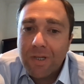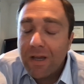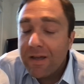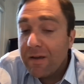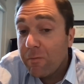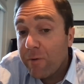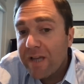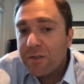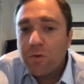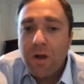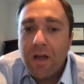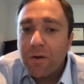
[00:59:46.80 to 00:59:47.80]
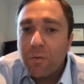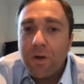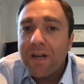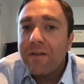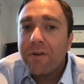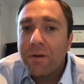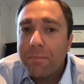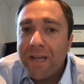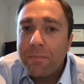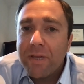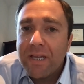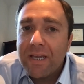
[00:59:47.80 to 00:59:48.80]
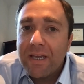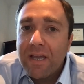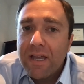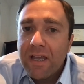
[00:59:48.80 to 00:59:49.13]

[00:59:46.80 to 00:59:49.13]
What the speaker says: a restaurant or whatever it may be,